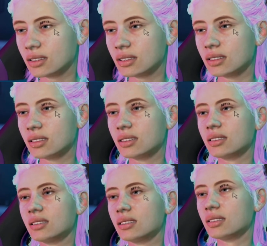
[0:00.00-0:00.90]
I'm very
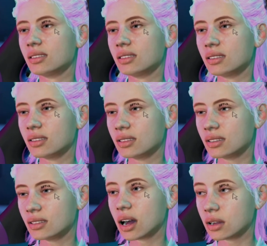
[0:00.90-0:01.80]
happy with
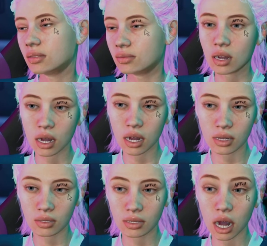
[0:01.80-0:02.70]

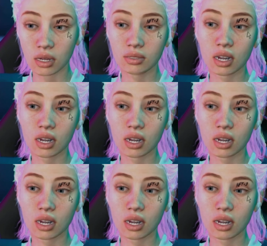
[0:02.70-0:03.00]
how